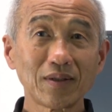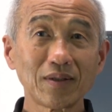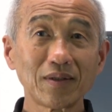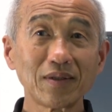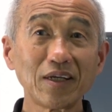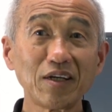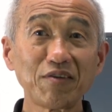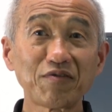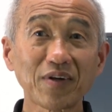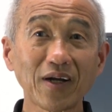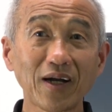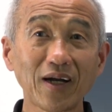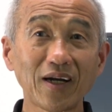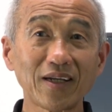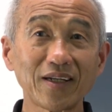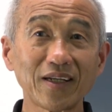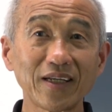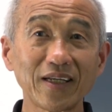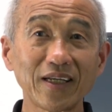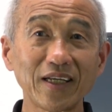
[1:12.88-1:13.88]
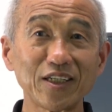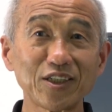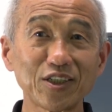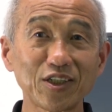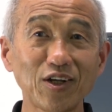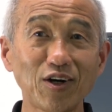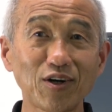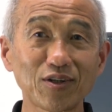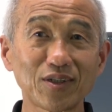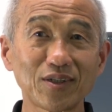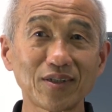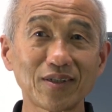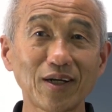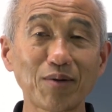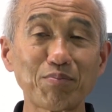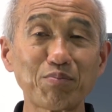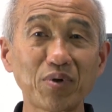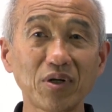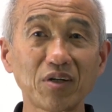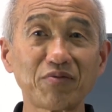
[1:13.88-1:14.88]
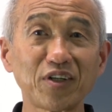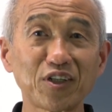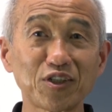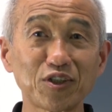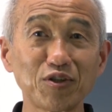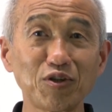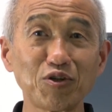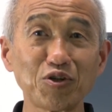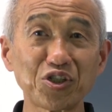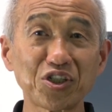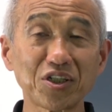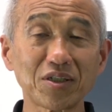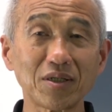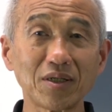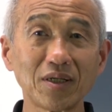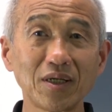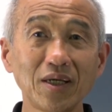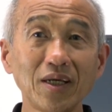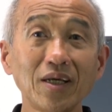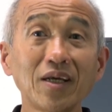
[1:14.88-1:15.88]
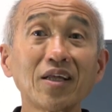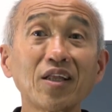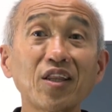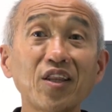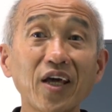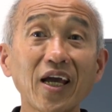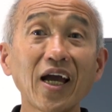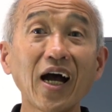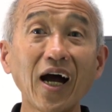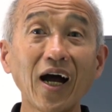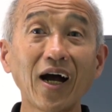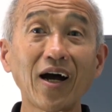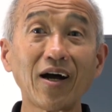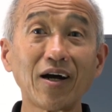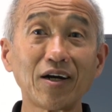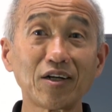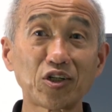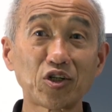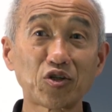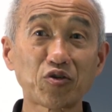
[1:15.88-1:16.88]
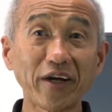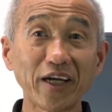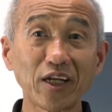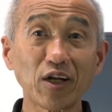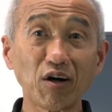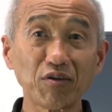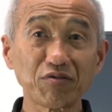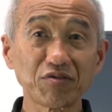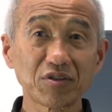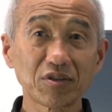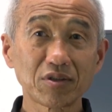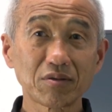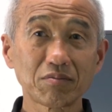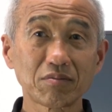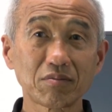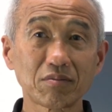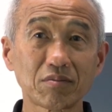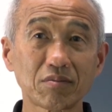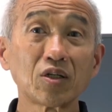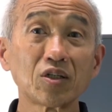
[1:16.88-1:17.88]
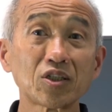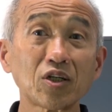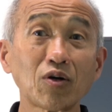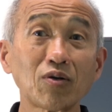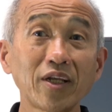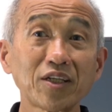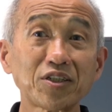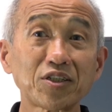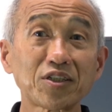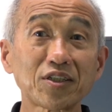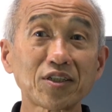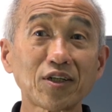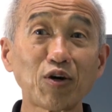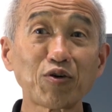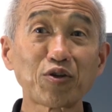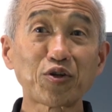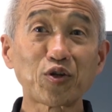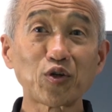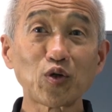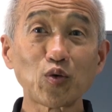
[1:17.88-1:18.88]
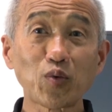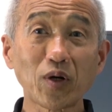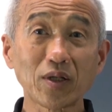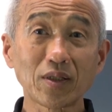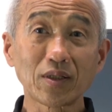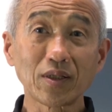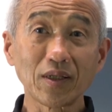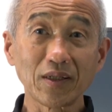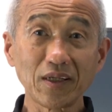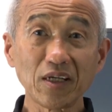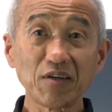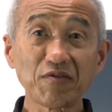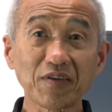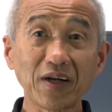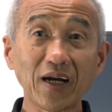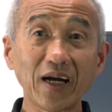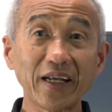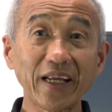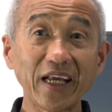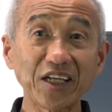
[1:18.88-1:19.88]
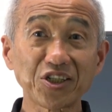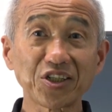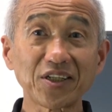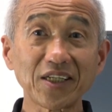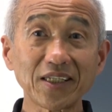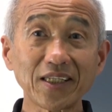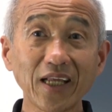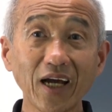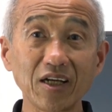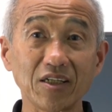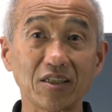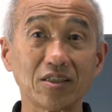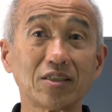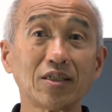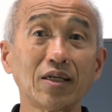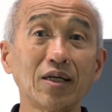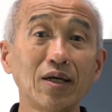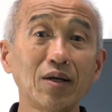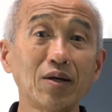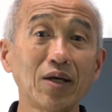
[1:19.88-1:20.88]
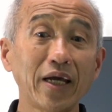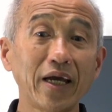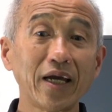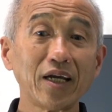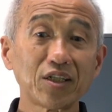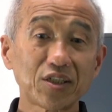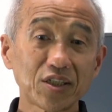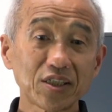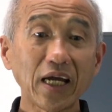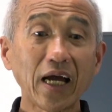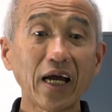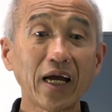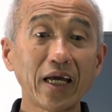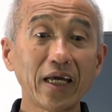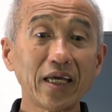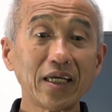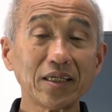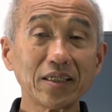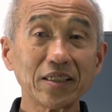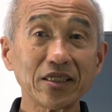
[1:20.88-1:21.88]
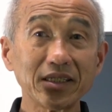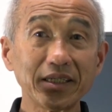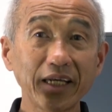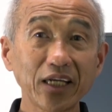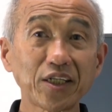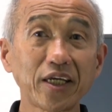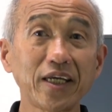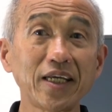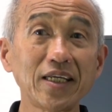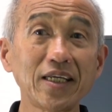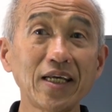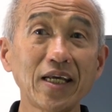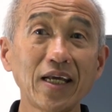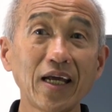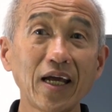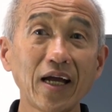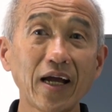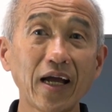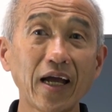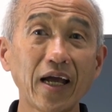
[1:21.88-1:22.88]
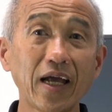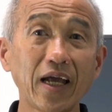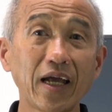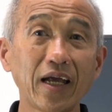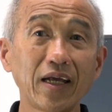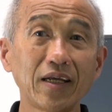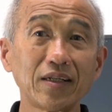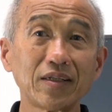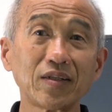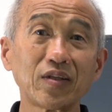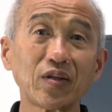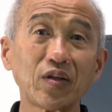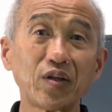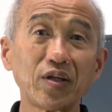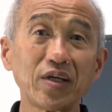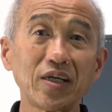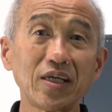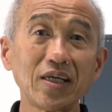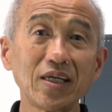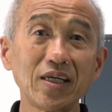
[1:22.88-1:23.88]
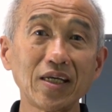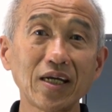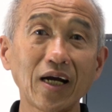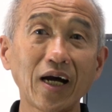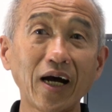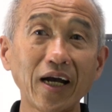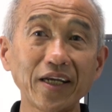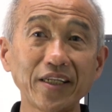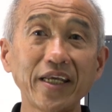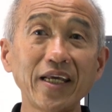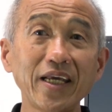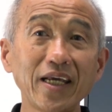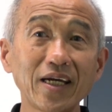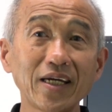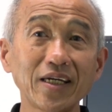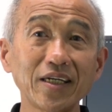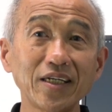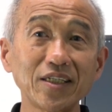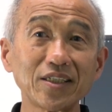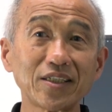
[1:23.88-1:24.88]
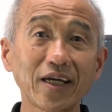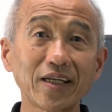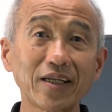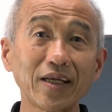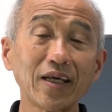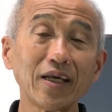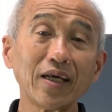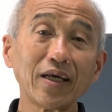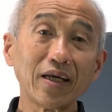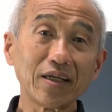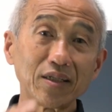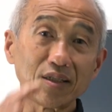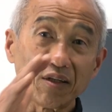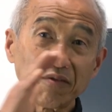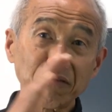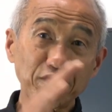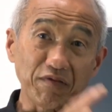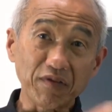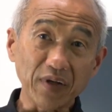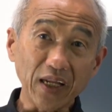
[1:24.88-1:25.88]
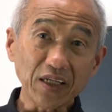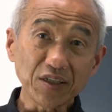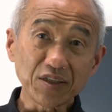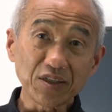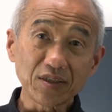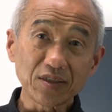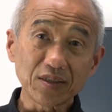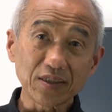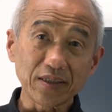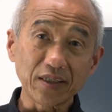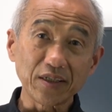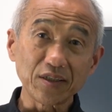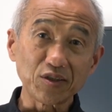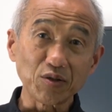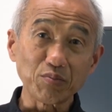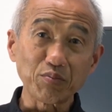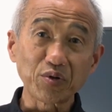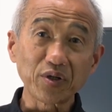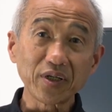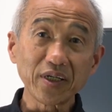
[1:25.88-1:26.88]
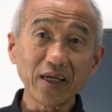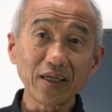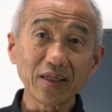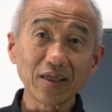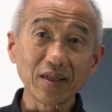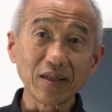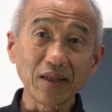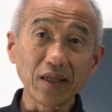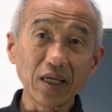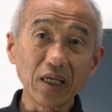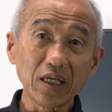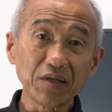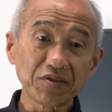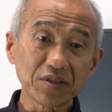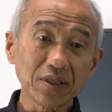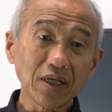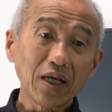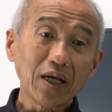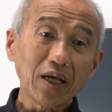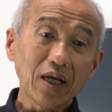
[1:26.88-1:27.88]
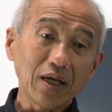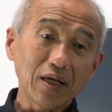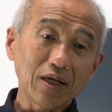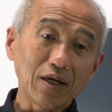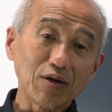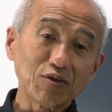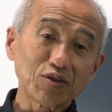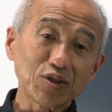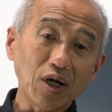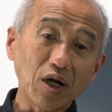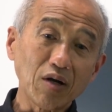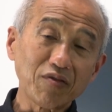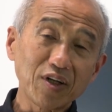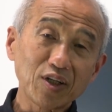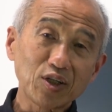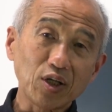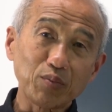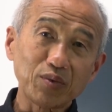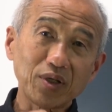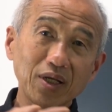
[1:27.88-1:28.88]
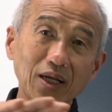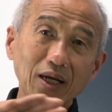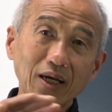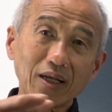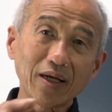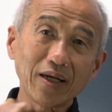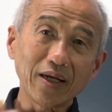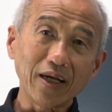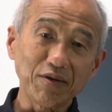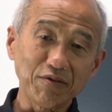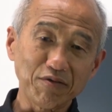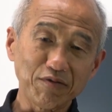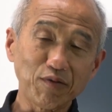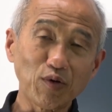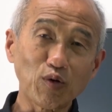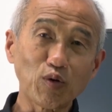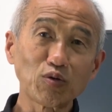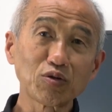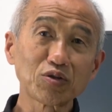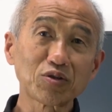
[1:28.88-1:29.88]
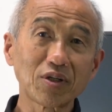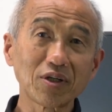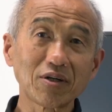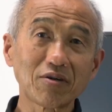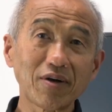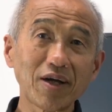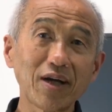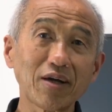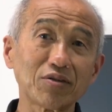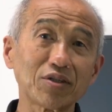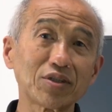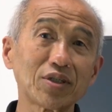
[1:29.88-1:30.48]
Leaf guard is not a perfect solution. There are trade-offs. So let's go through what leaf guard actually does. It's a netting, and the idea is that it deflects the debris and the leaves, goes over the top of the gutter and falls to the ground.